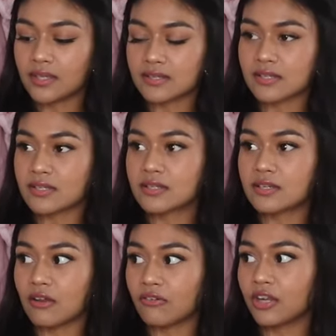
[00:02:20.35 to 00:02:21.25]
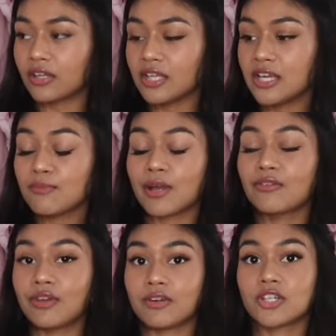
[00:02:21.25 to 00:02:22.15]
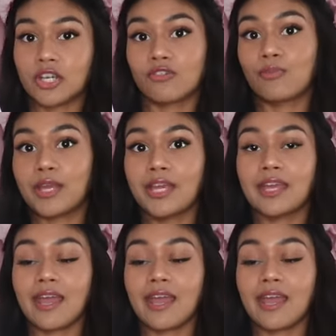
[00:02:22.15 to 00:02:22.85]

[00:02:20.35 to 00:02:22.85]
This is definitely my favorite shade of pink,